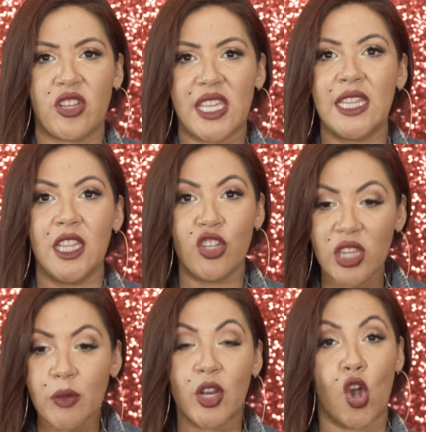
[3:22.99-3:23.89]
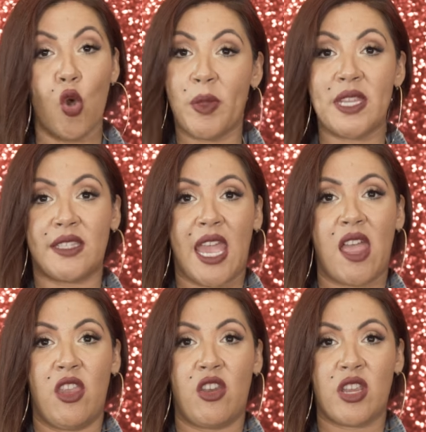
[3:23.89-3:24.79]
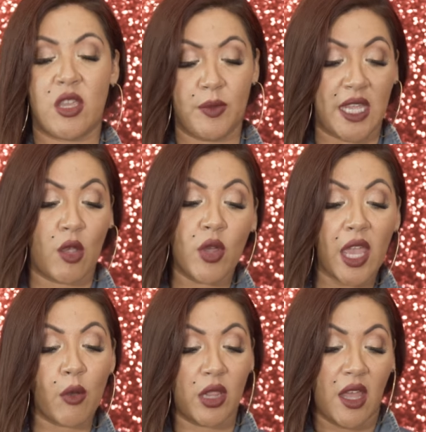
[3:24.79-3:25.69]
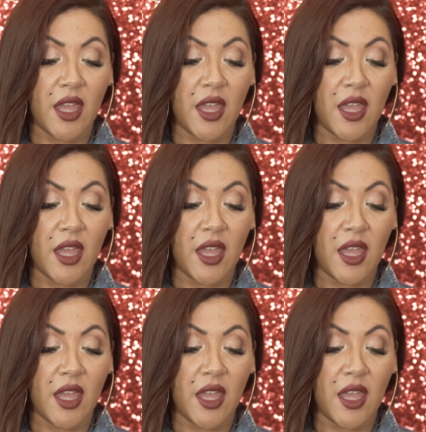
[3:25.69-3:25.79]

He literally would open his calendar and he was like, "Okay, well,